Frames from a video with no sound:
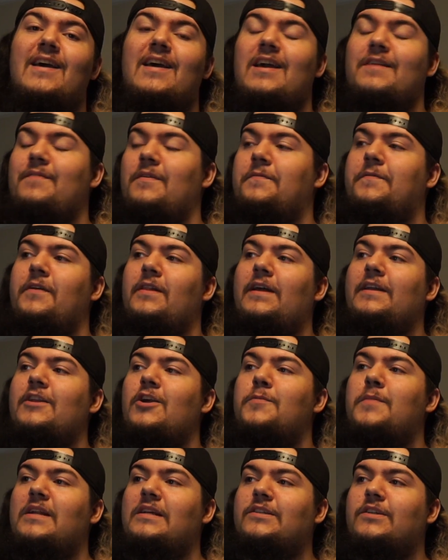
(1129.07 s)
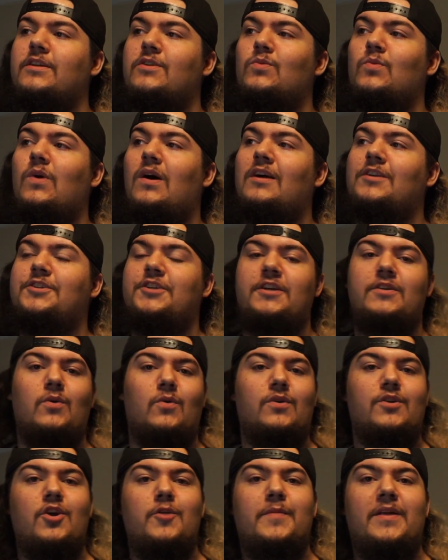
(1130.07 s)
If I feel like nobody's going to watch it
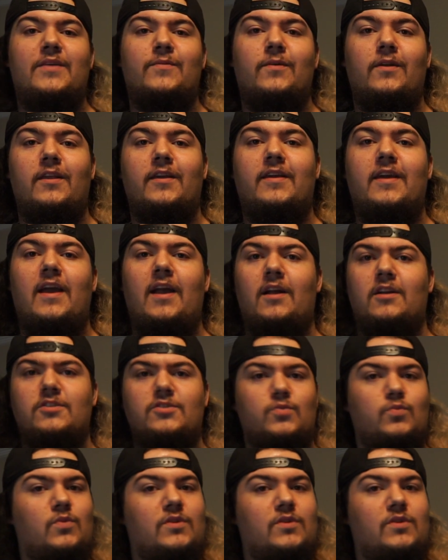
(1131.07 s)
or nobody really cares,